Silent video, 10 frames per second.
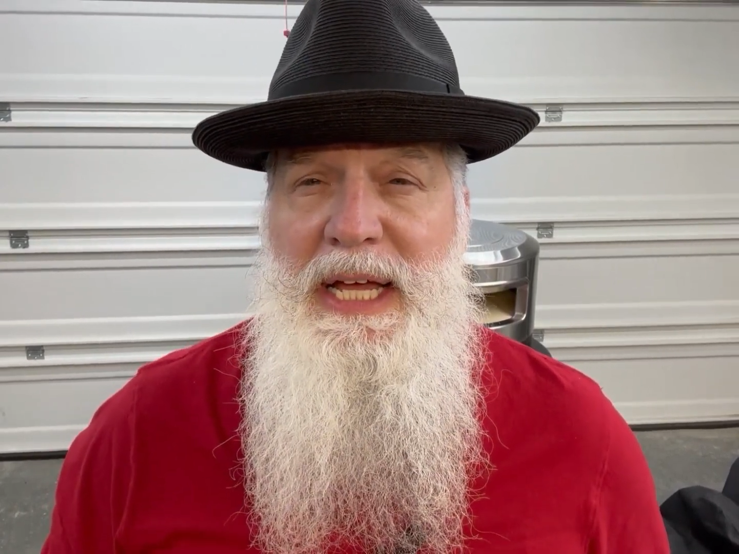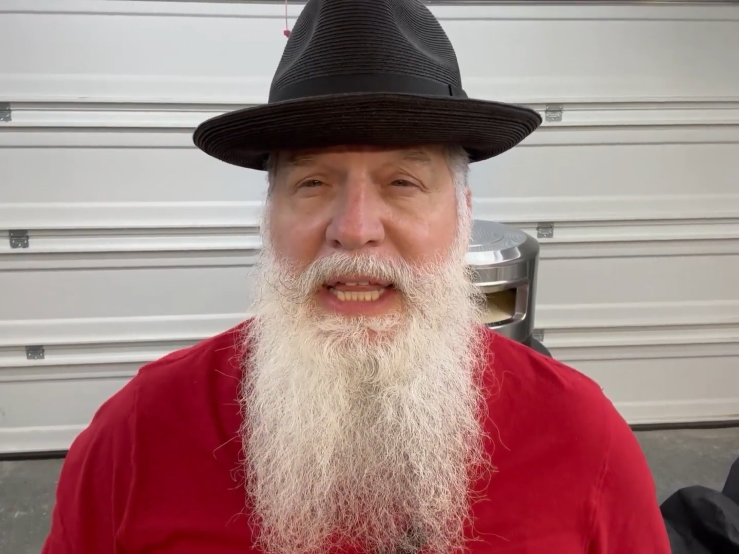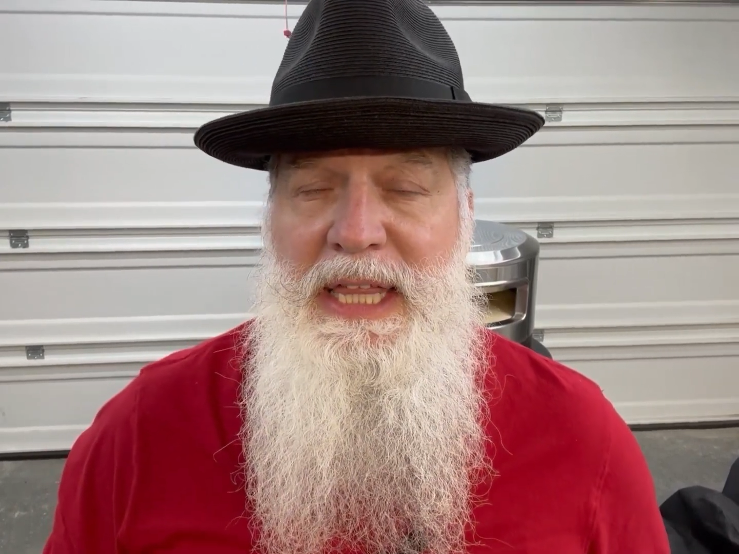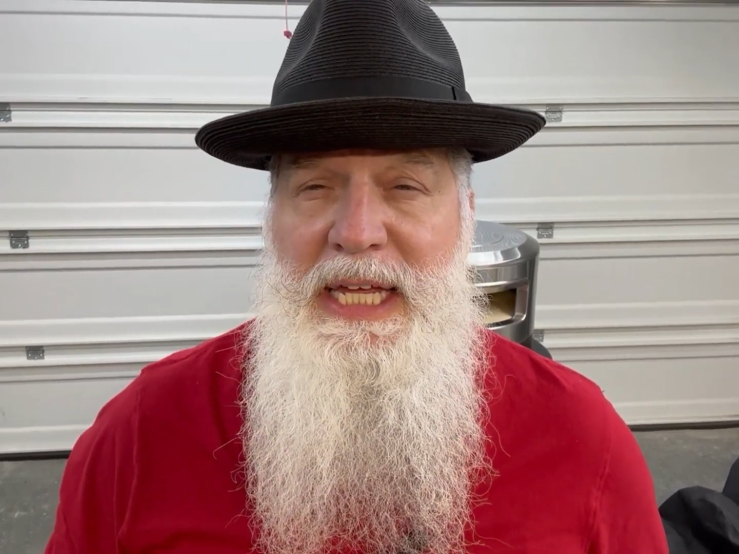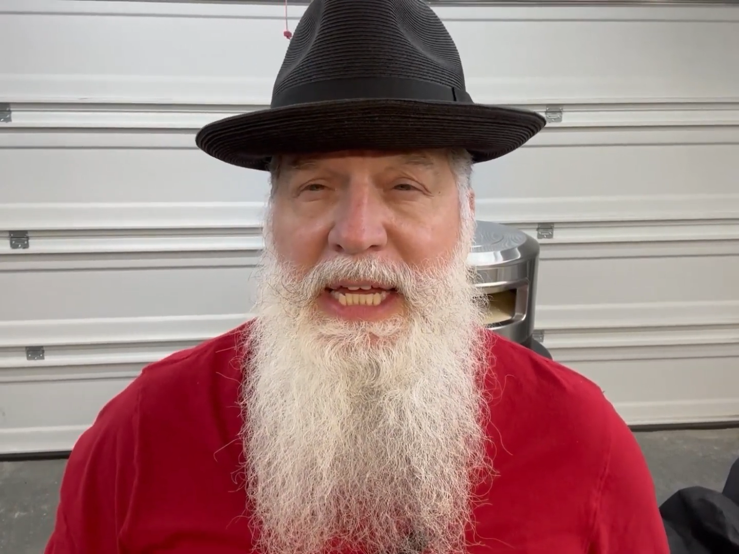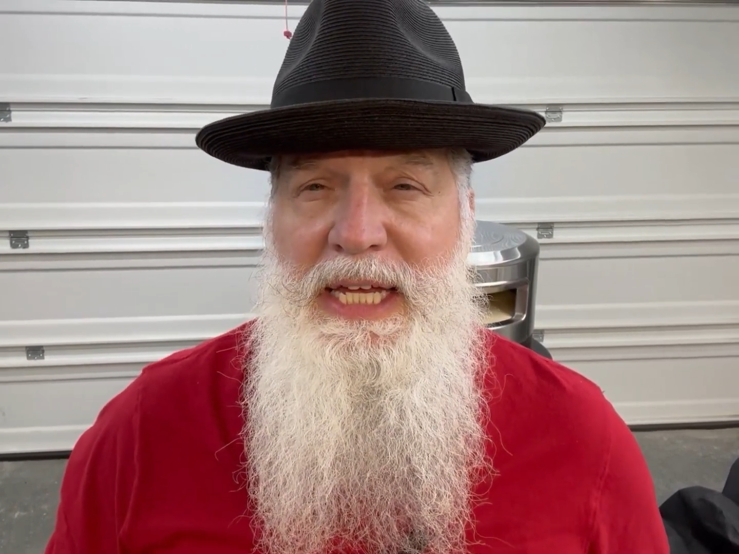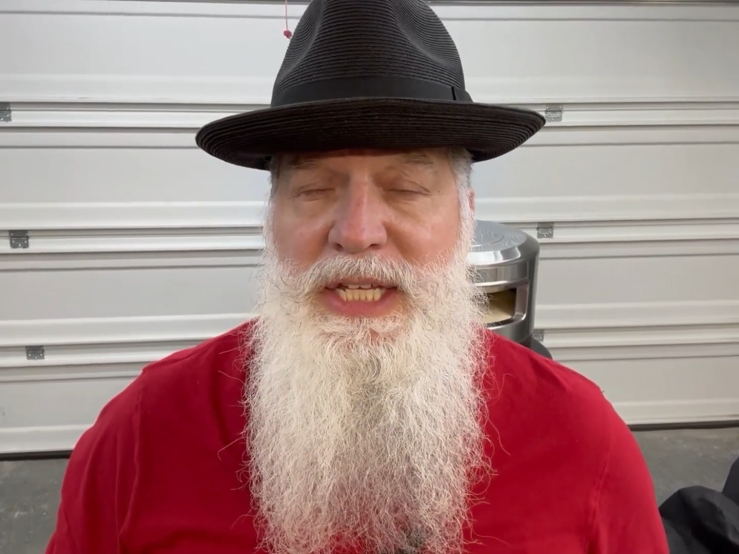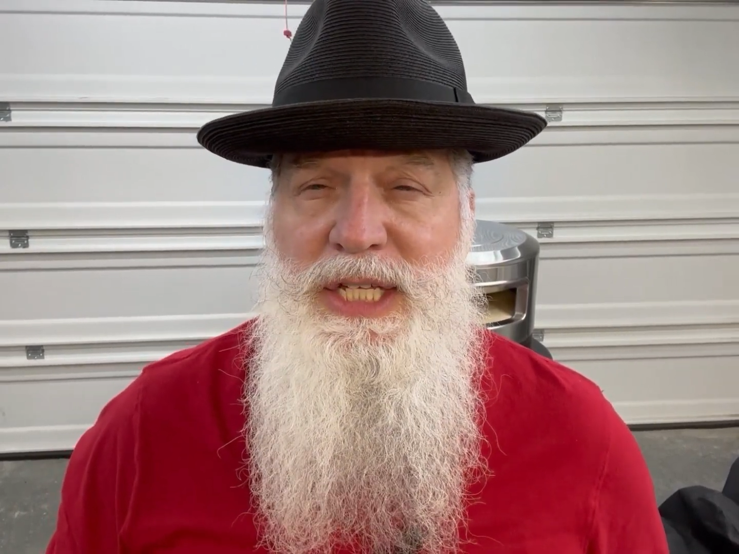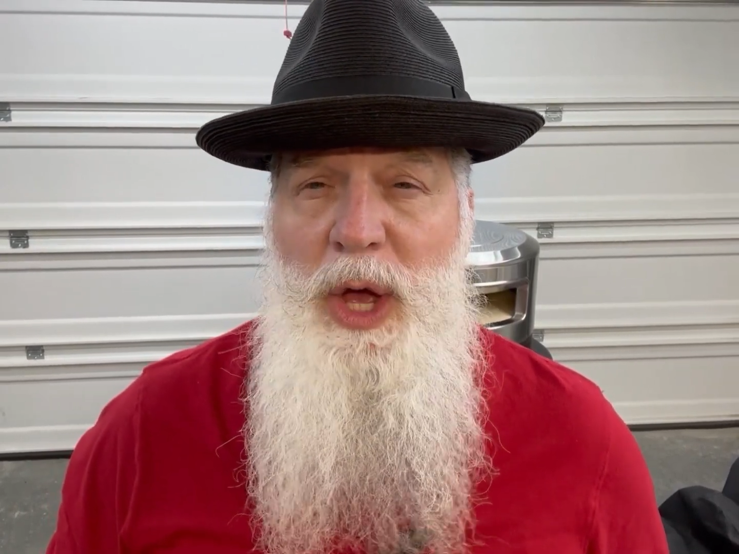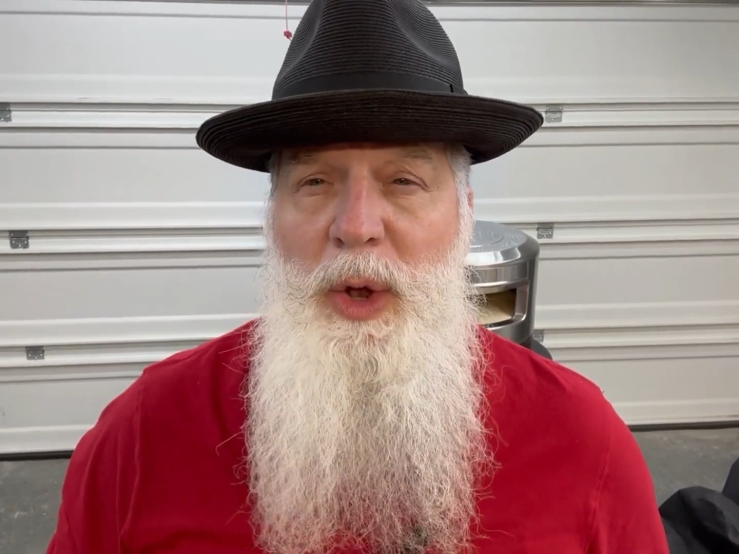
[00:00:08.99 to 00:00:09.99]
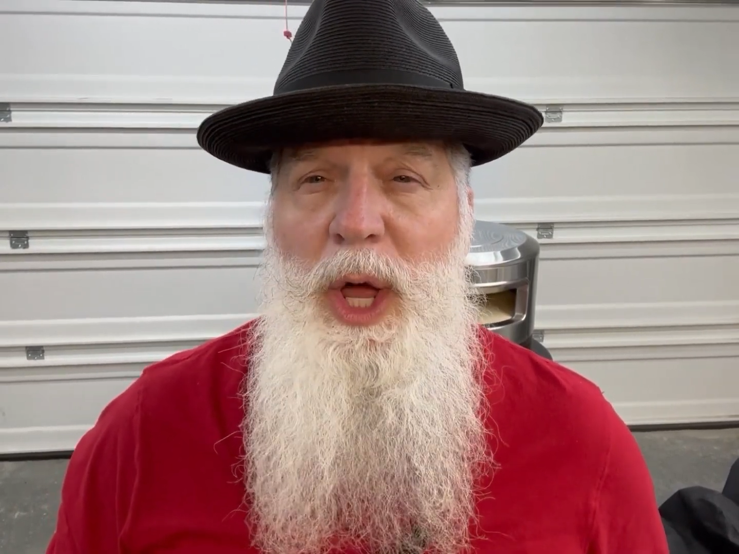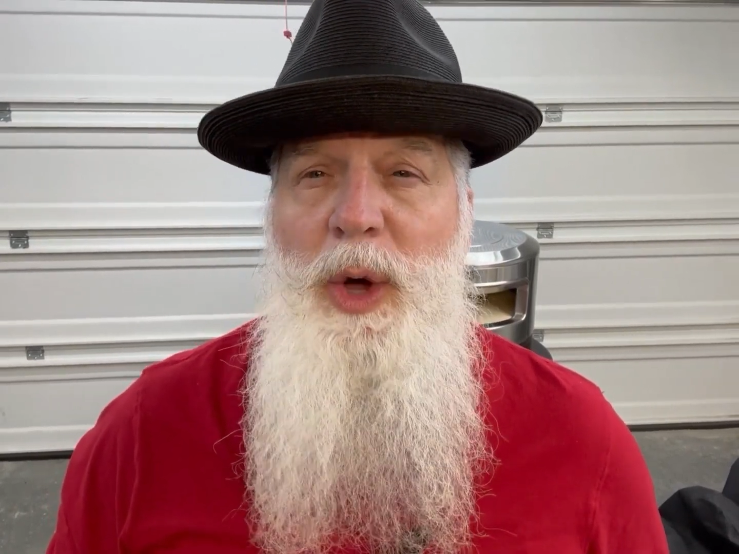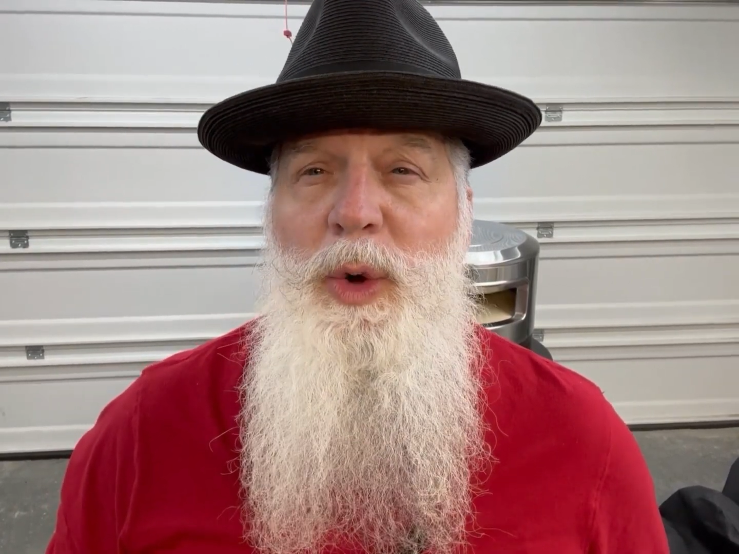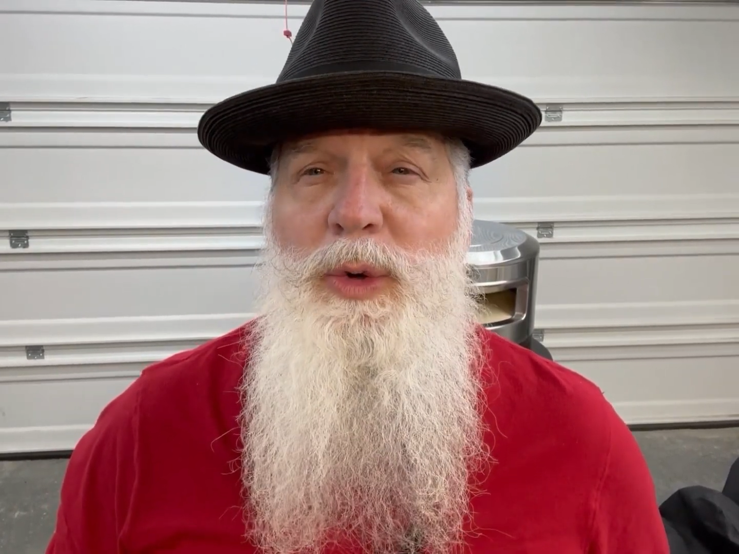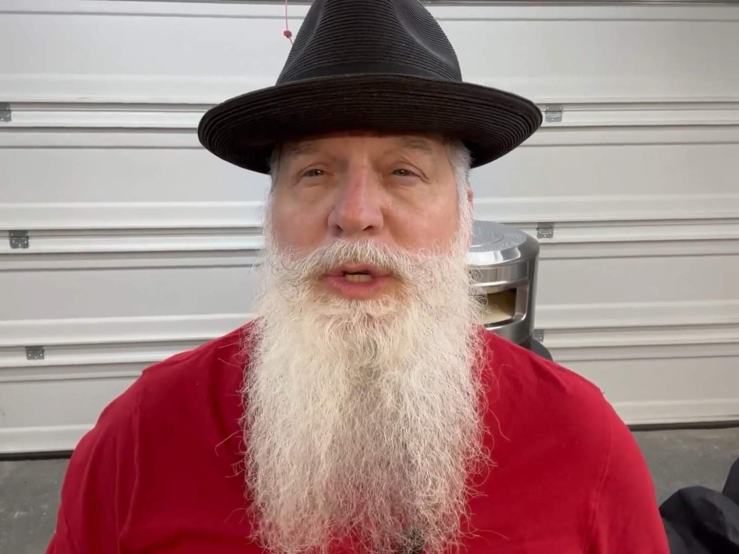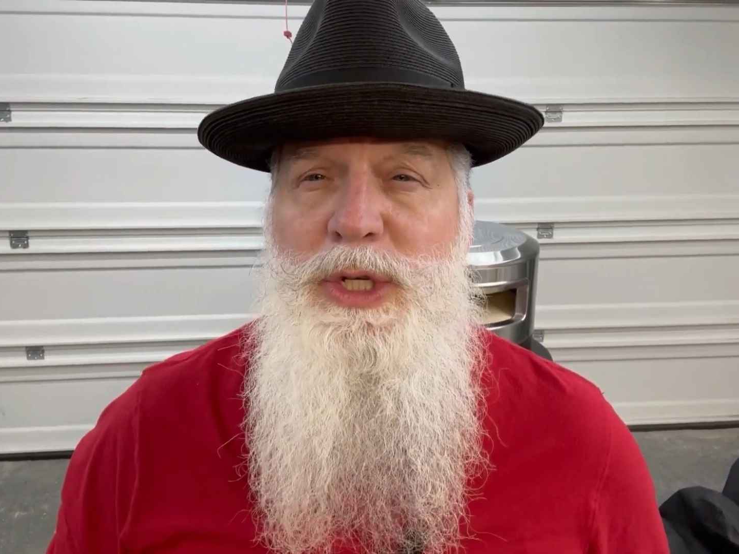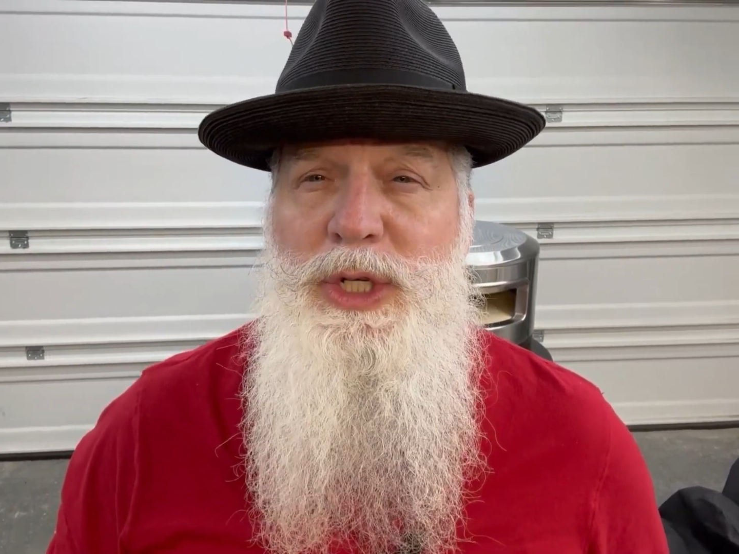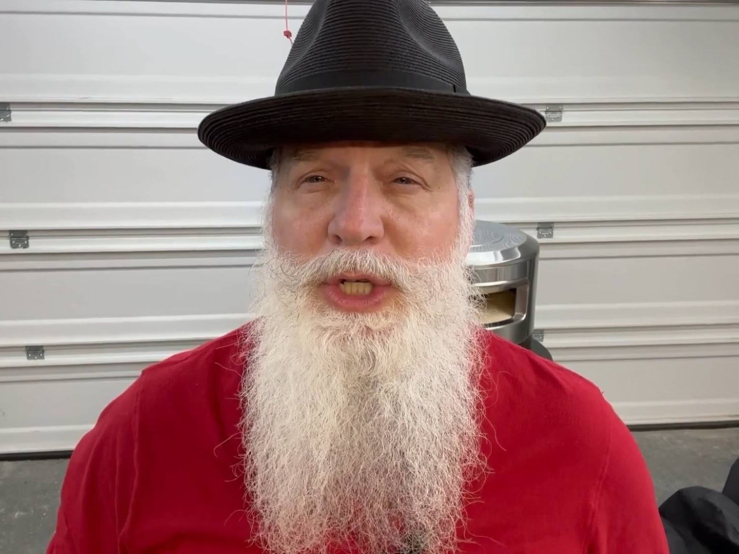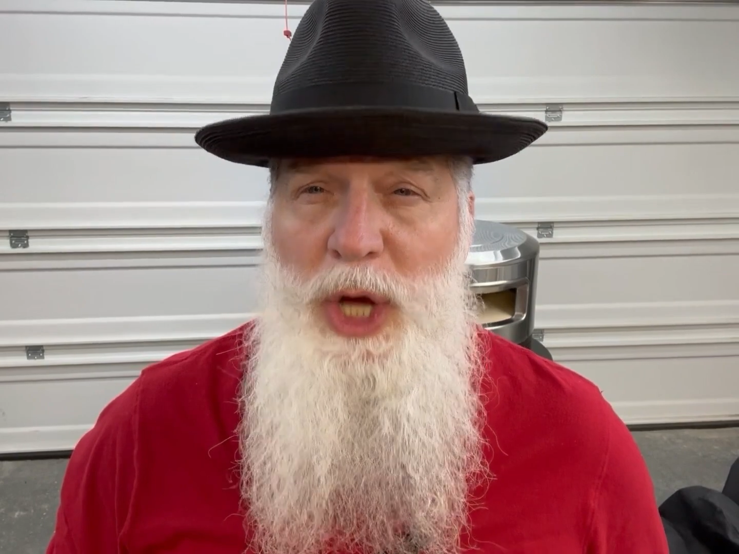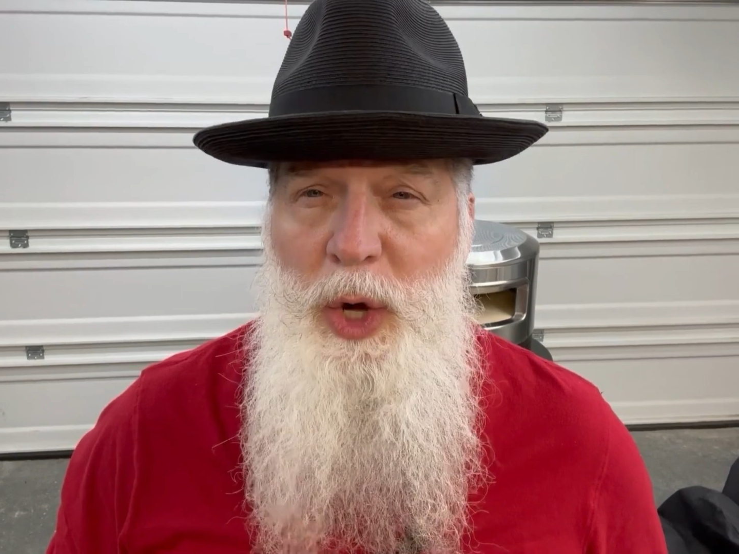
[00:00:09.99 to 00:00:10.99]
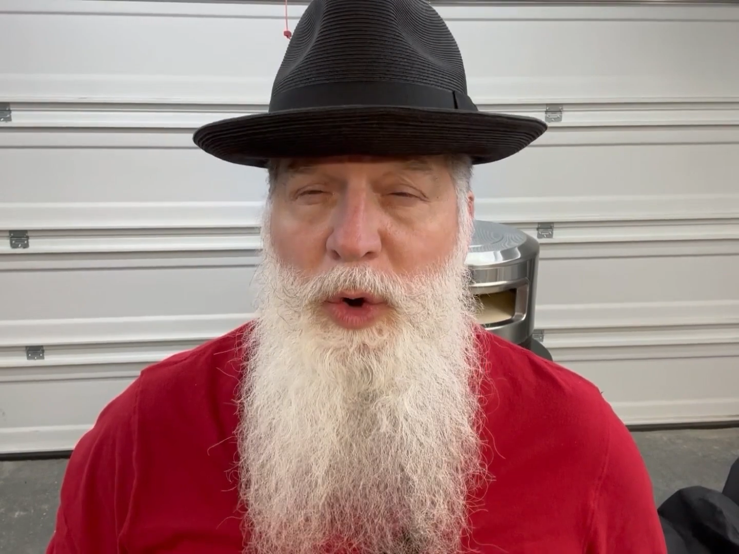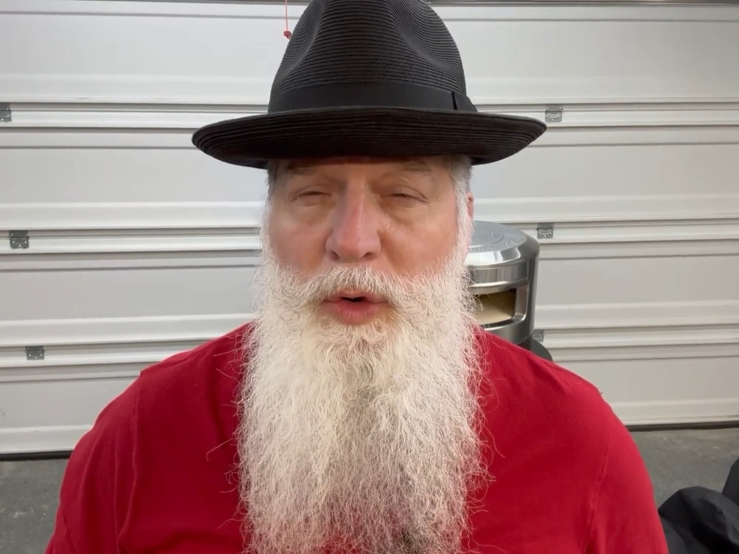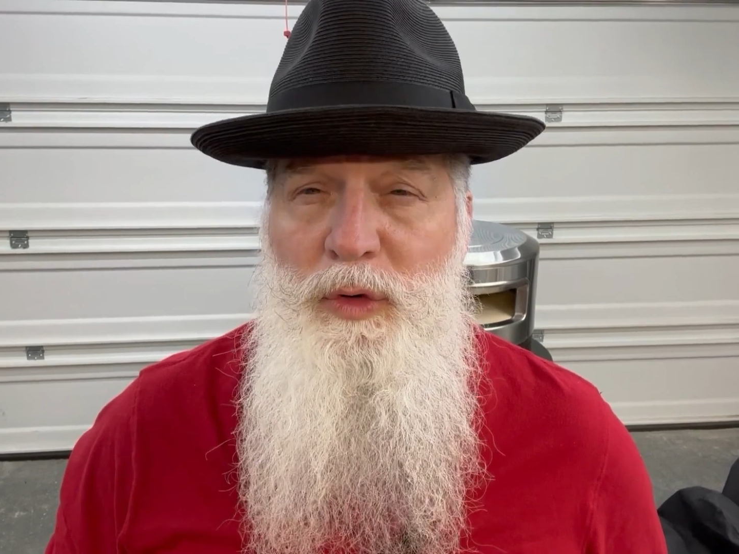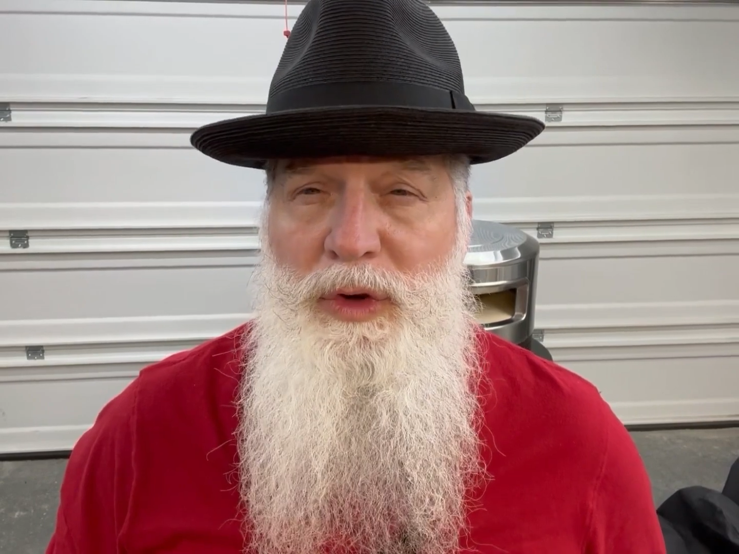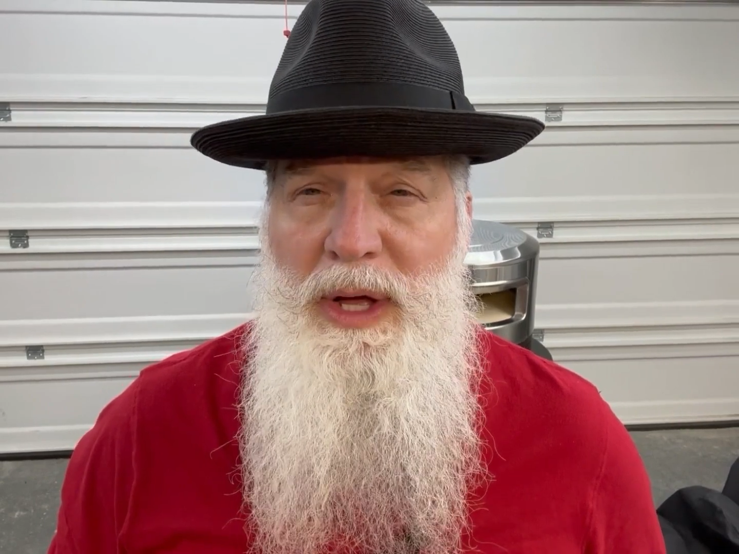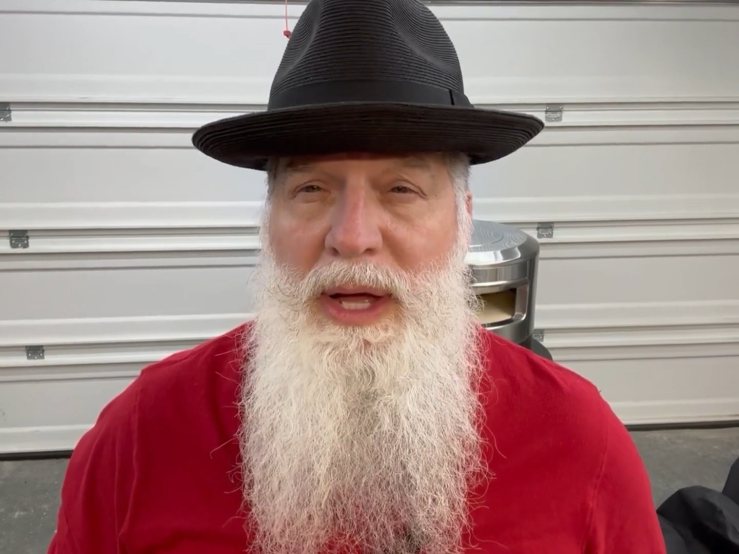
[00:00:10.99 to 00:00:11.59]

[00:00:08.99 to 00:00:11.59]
the Solo Stove